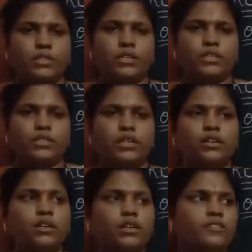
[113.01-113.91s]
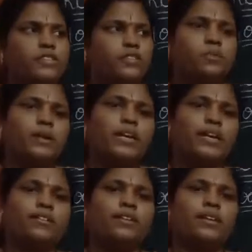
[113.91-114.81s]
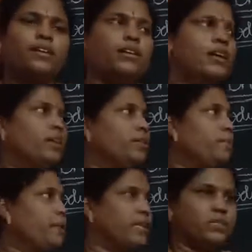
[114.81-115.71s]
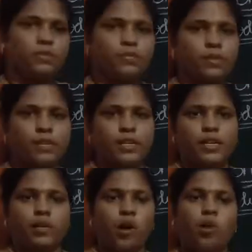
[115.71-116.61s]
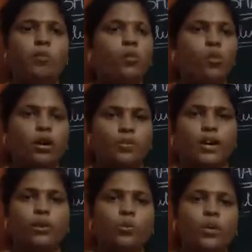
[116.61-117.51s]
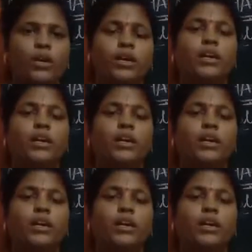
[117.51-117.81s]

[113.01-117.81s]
See here, first mainly we'll learn the base verb will be there, normal what we are doing.